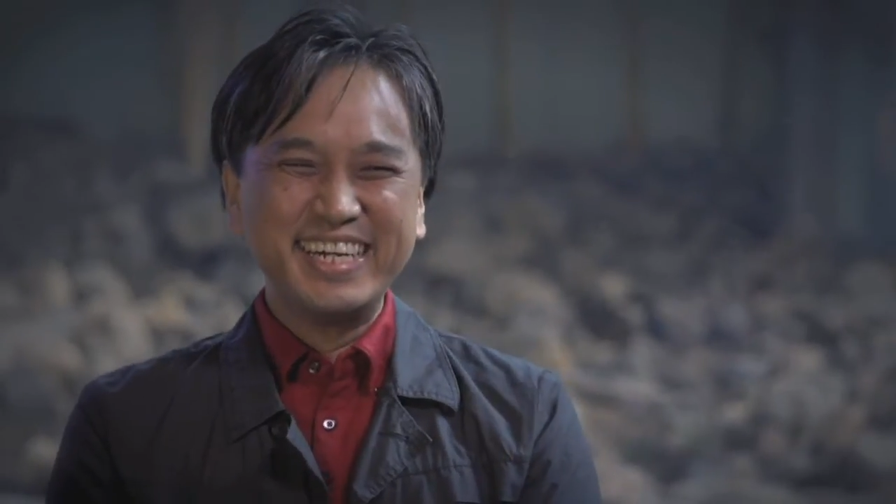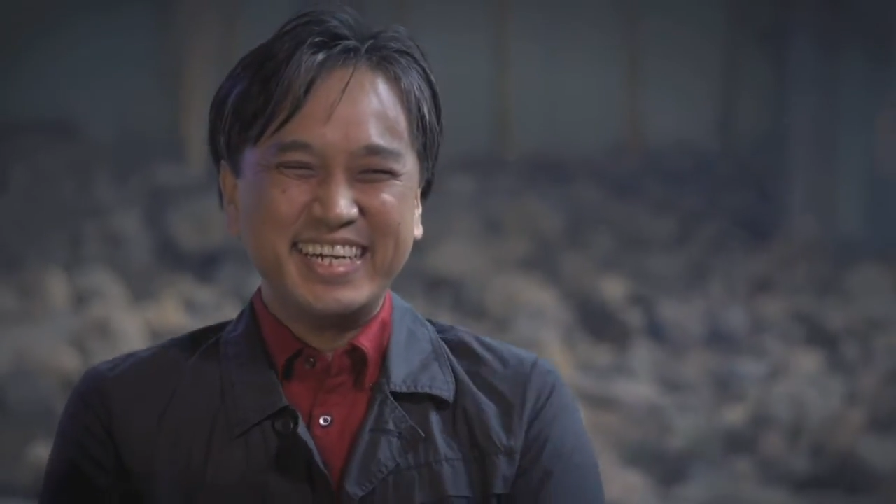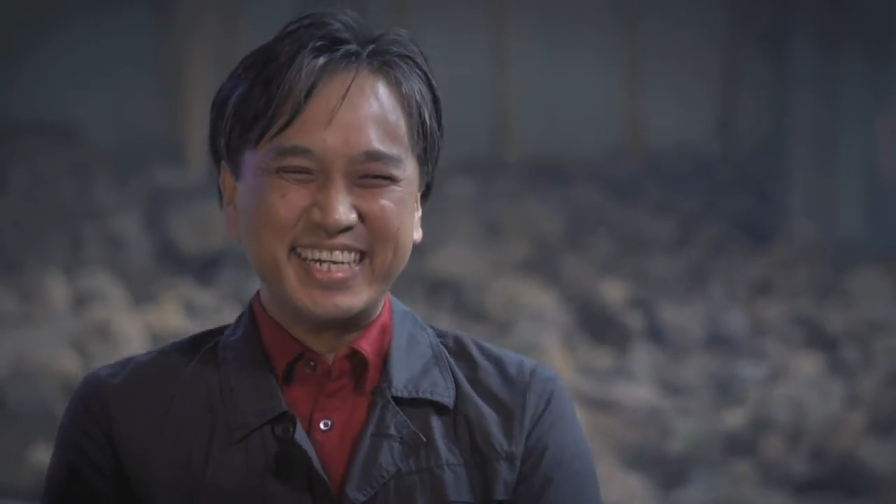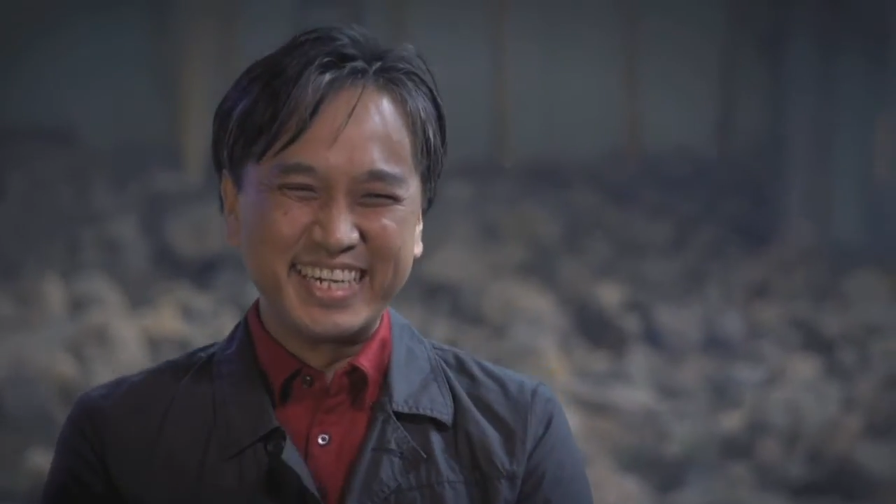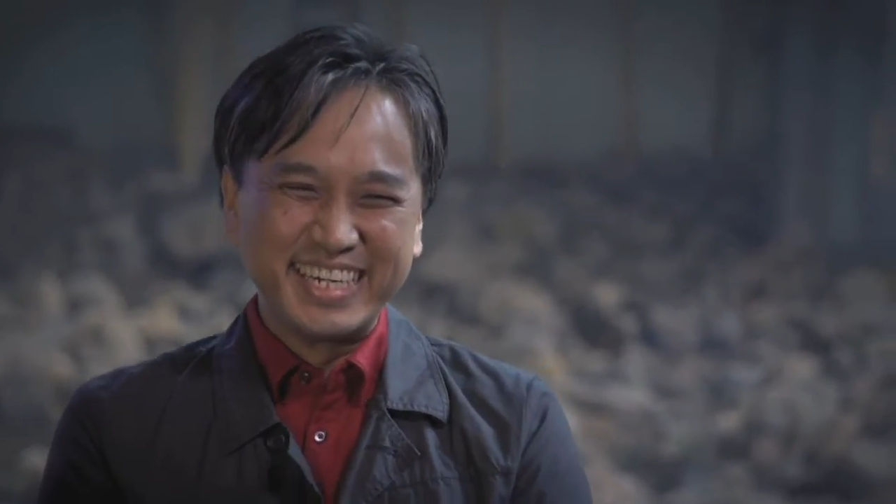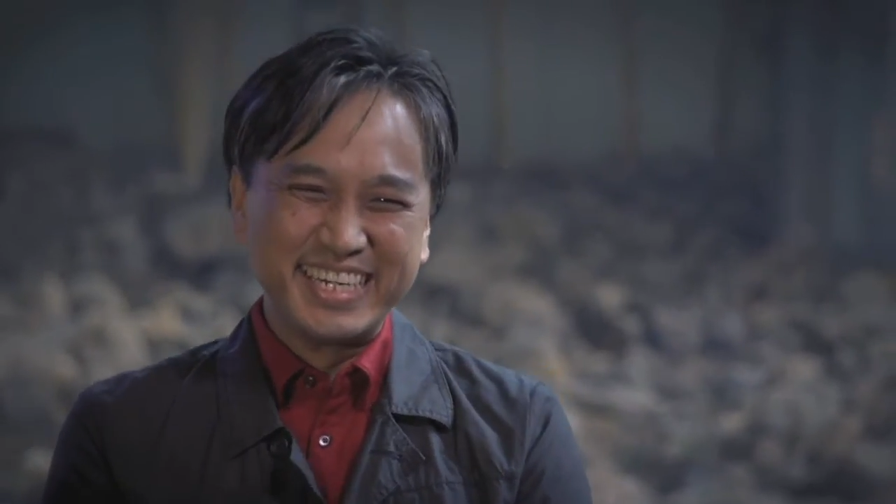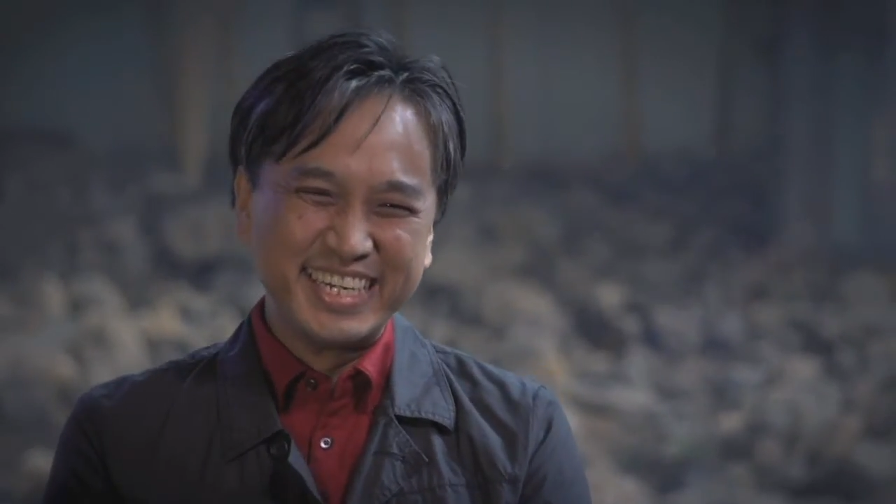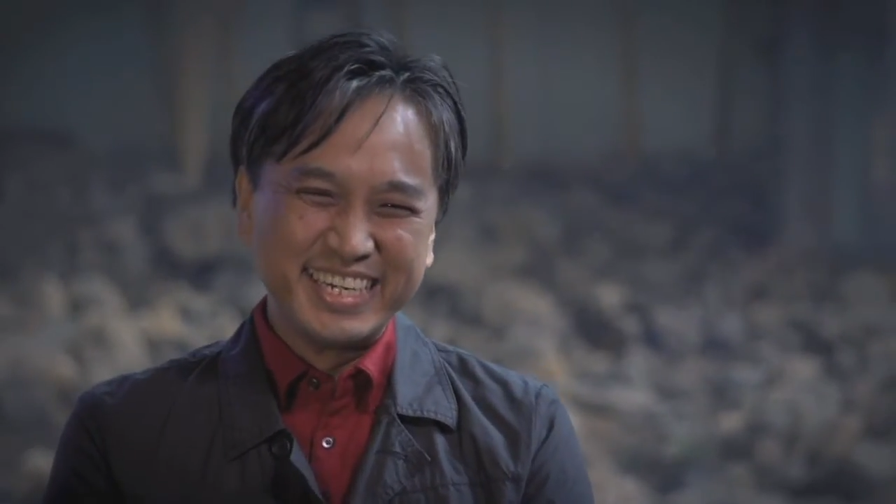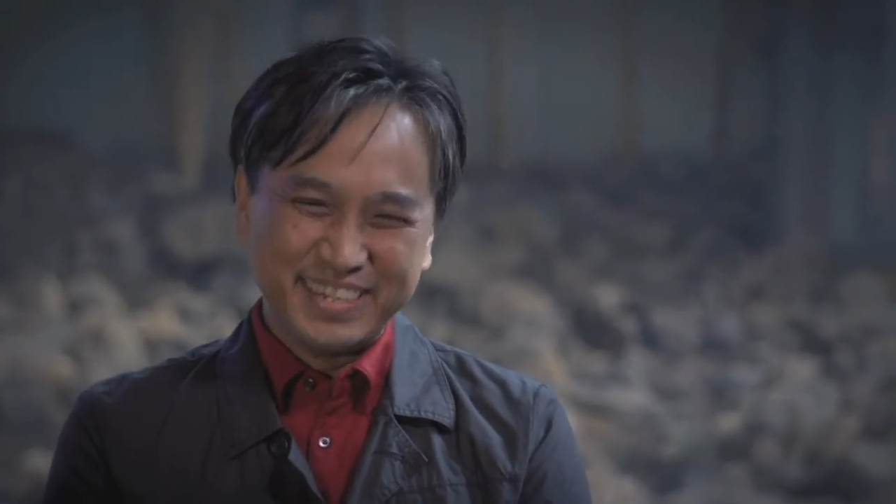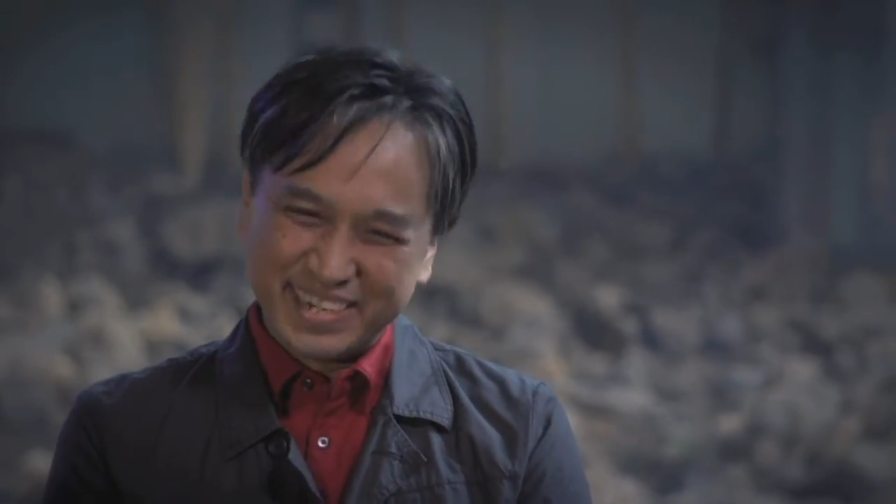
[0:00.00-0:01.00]
All we
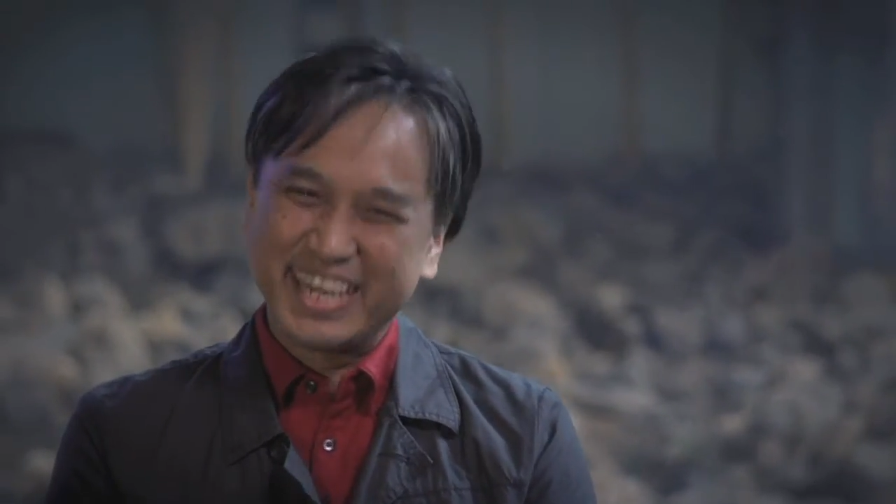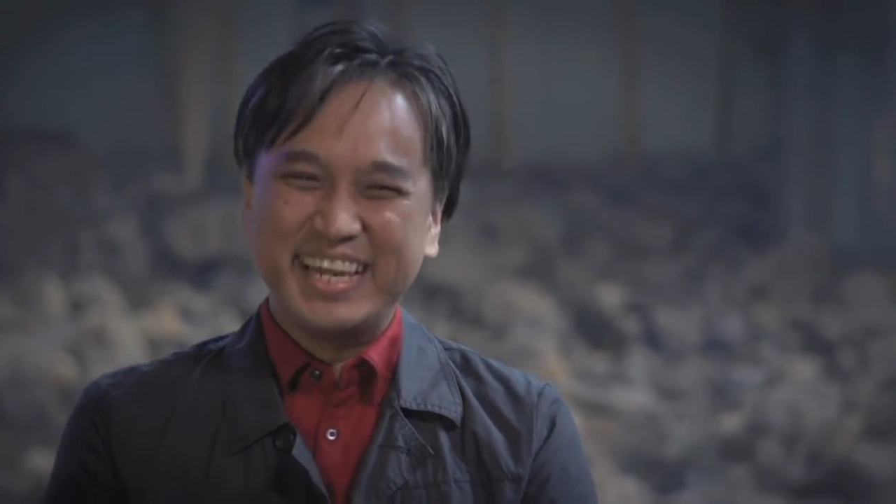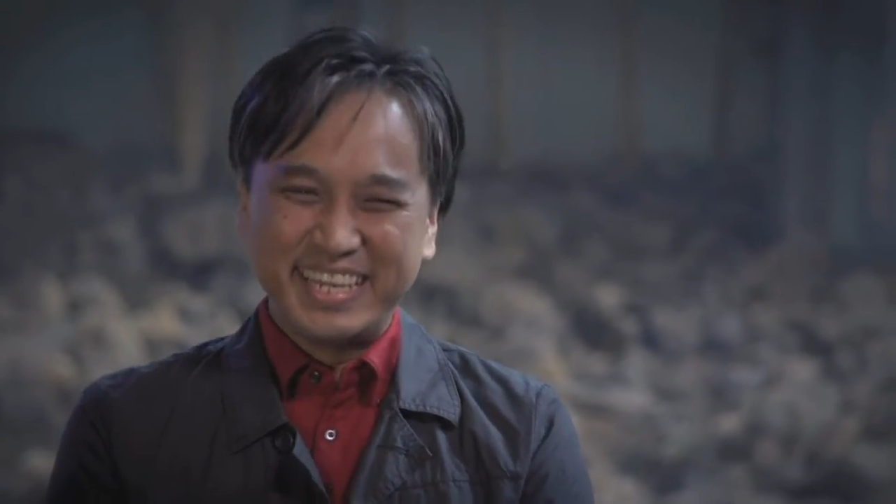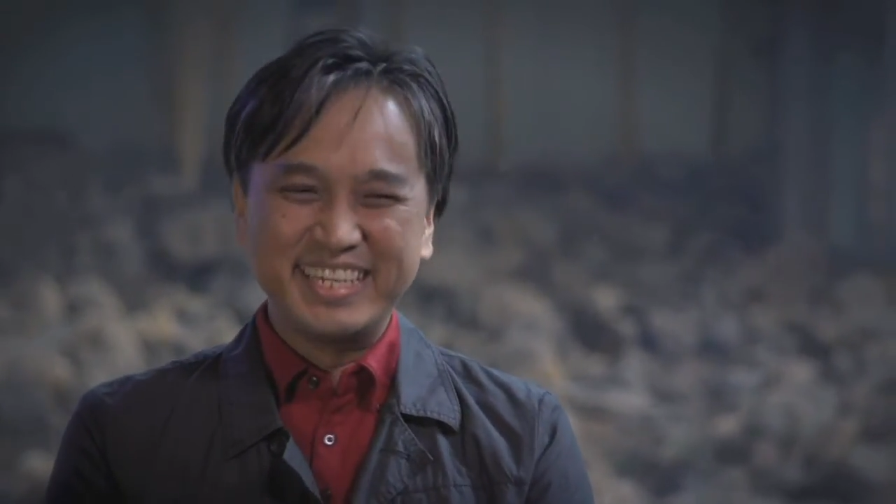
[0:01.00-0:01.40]
said was,